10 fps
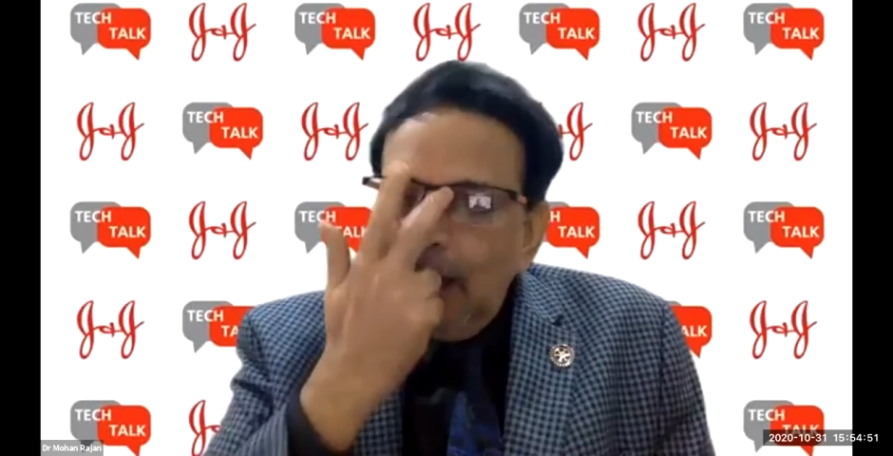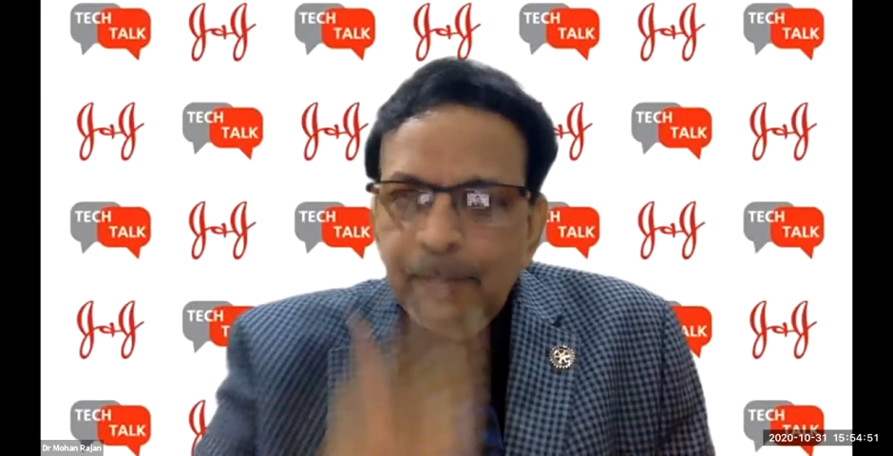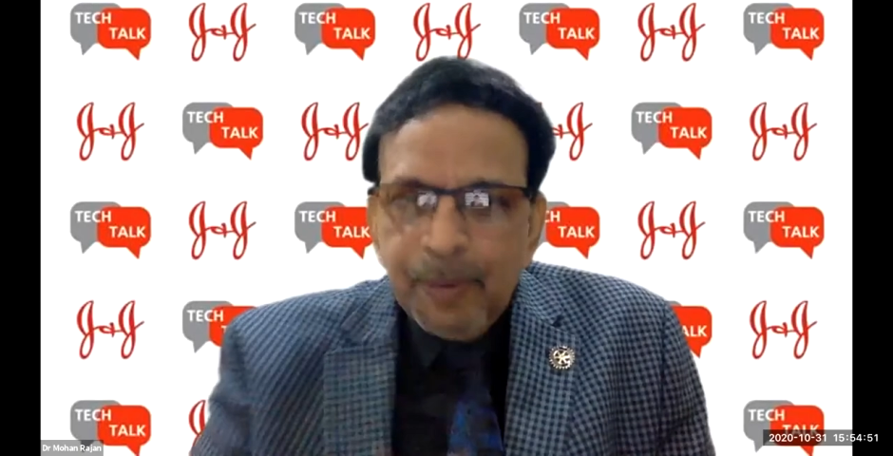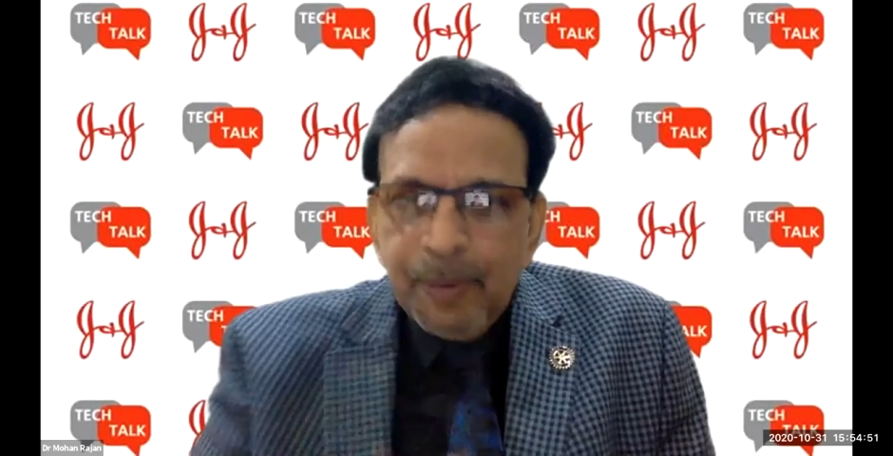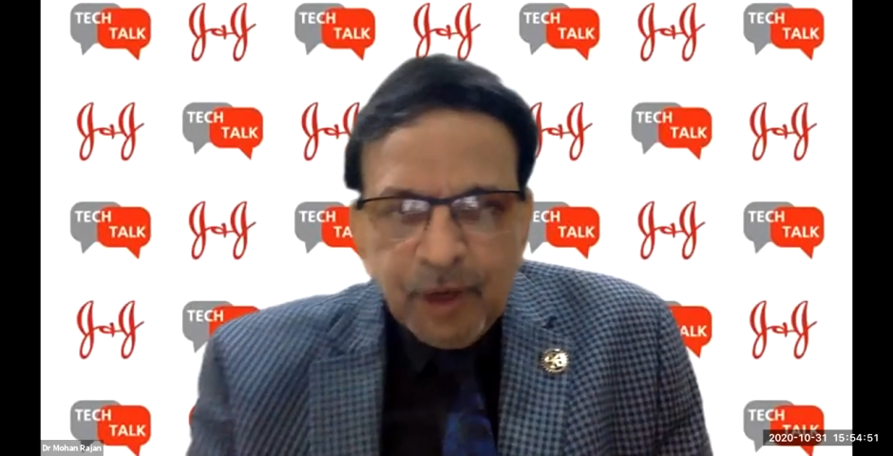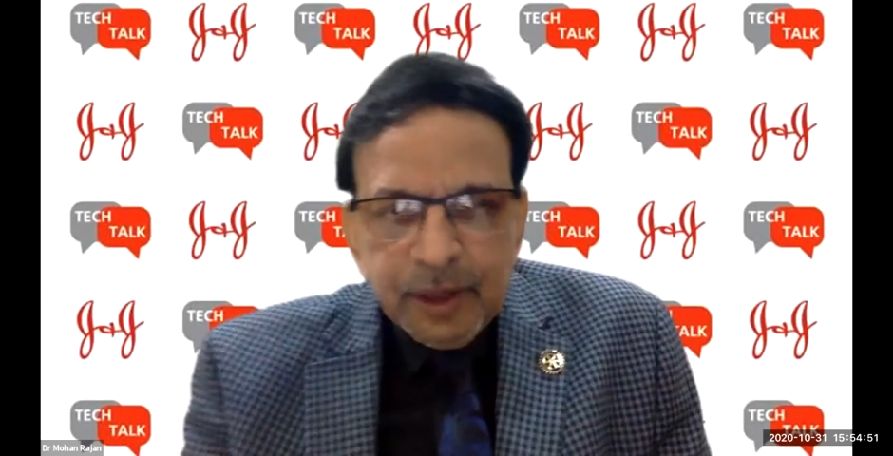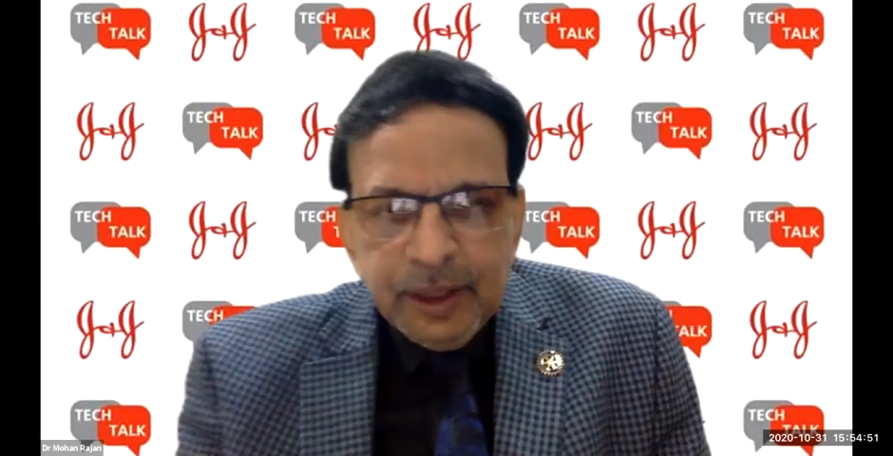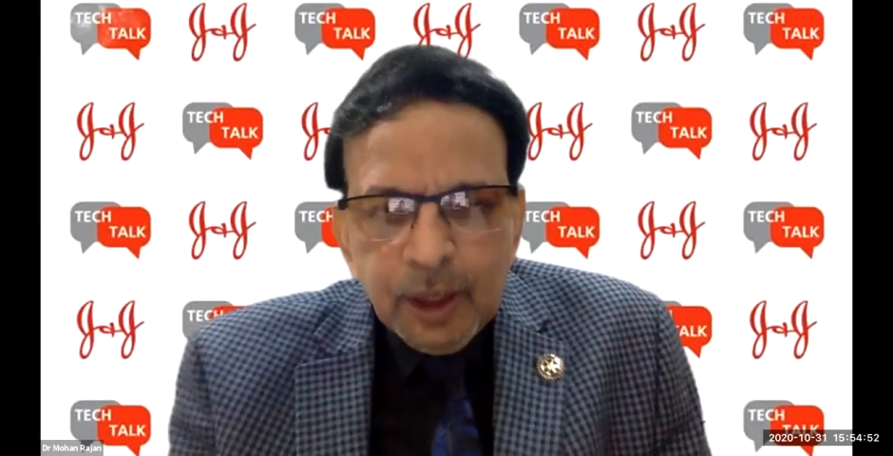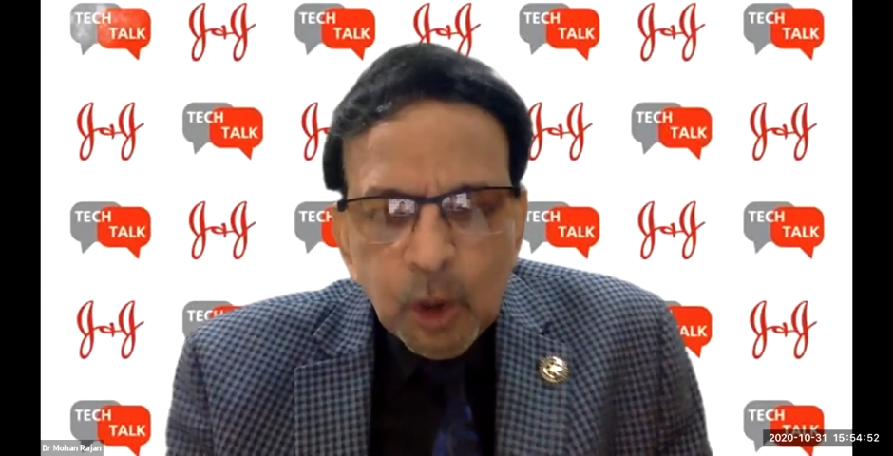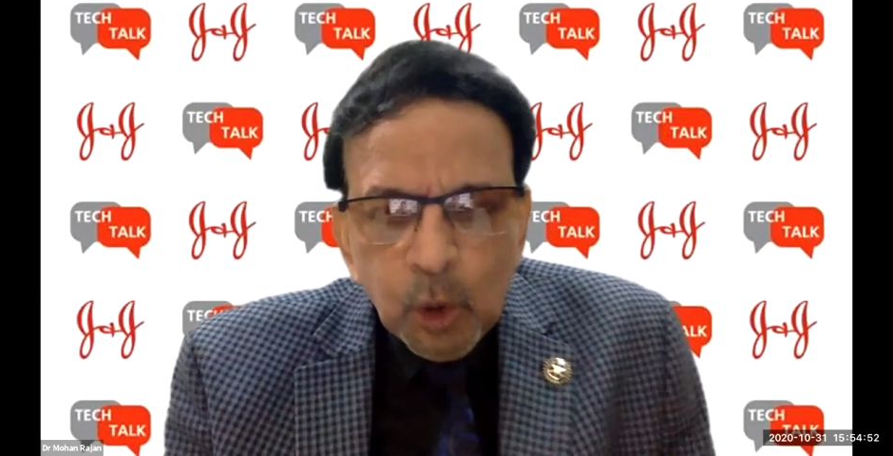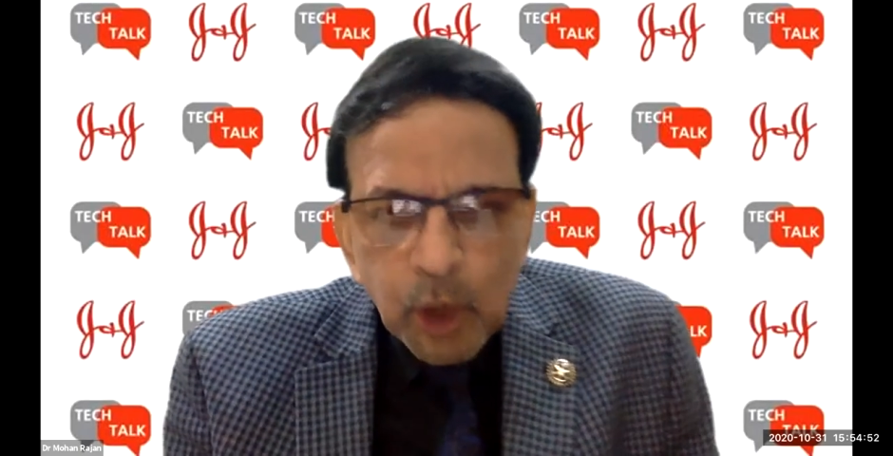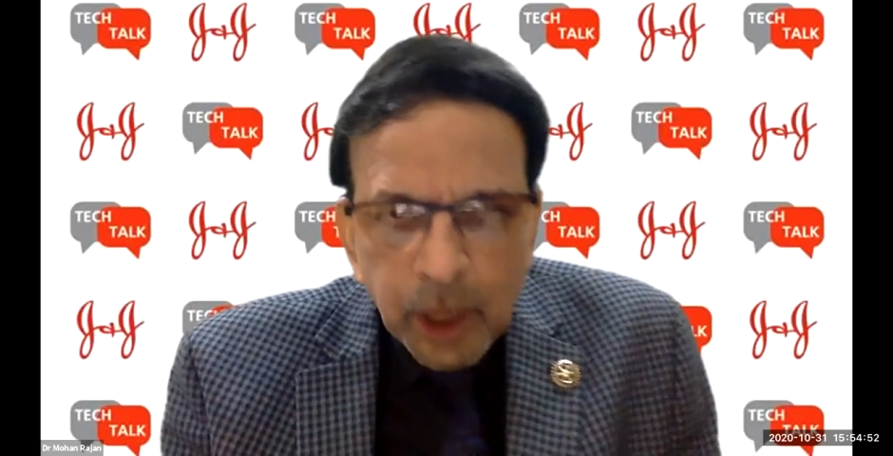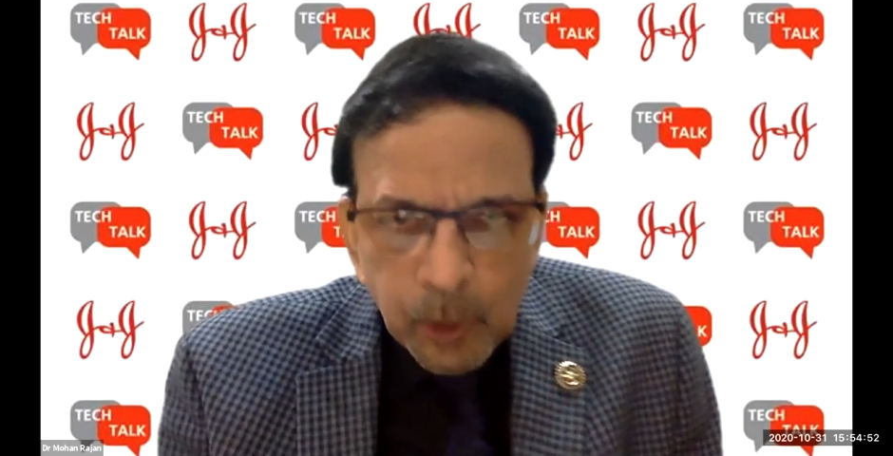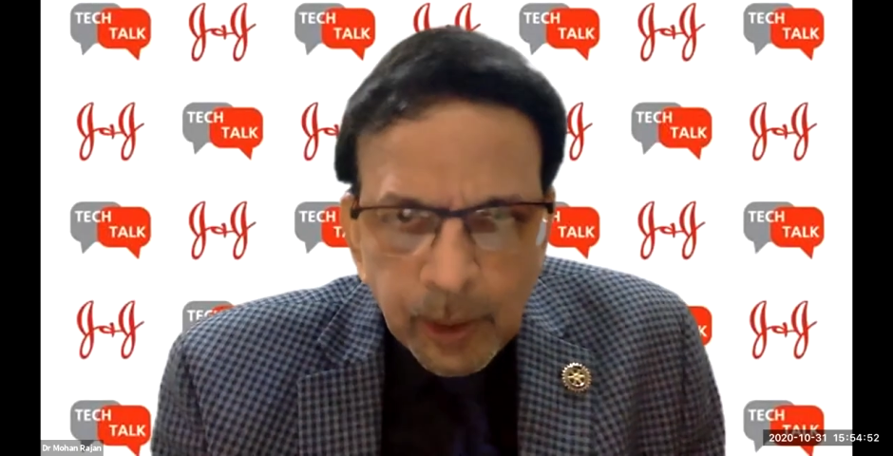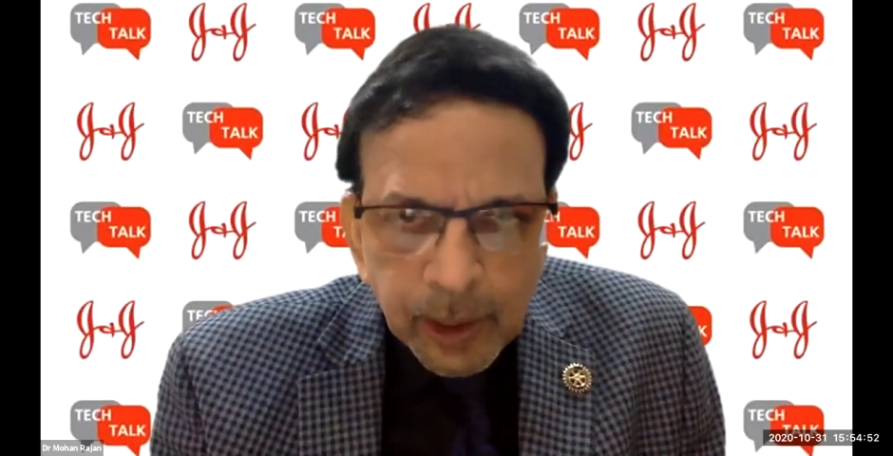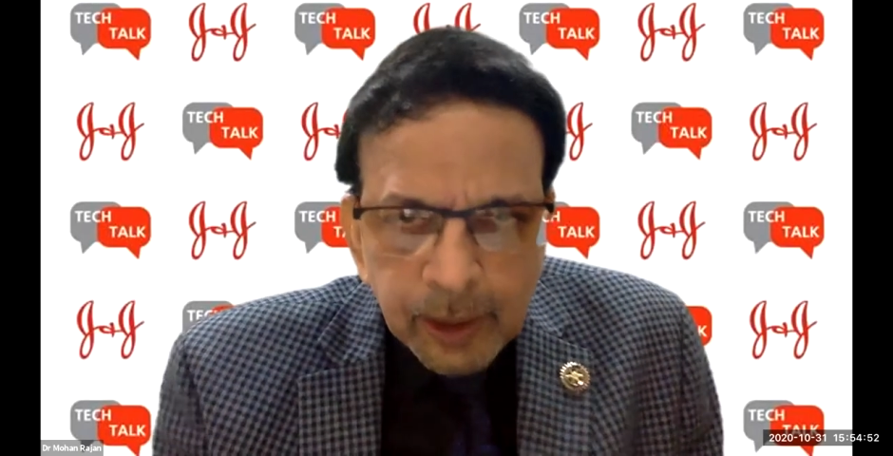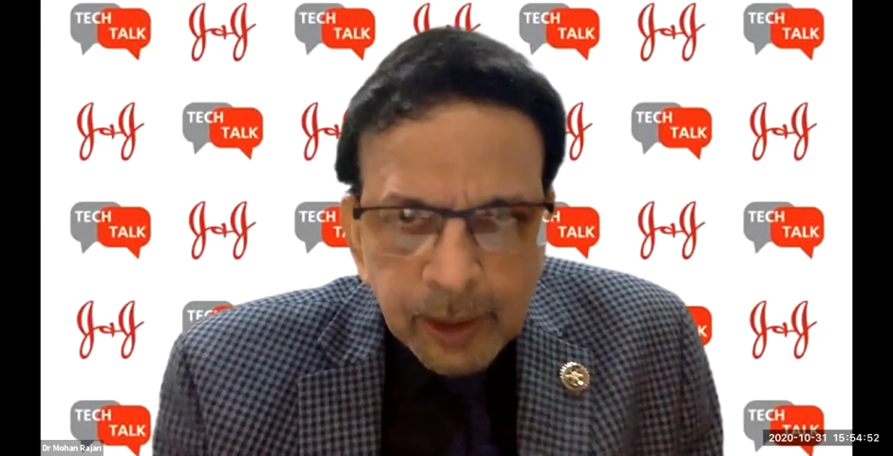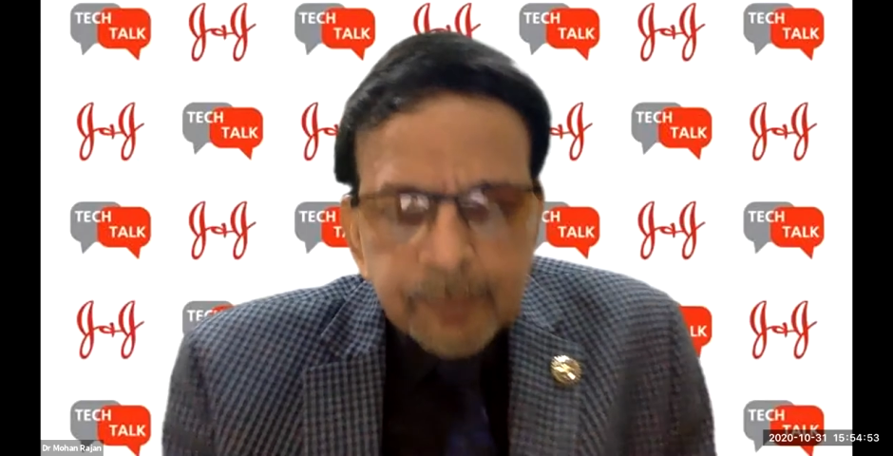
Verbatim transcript: prefer the glued IOL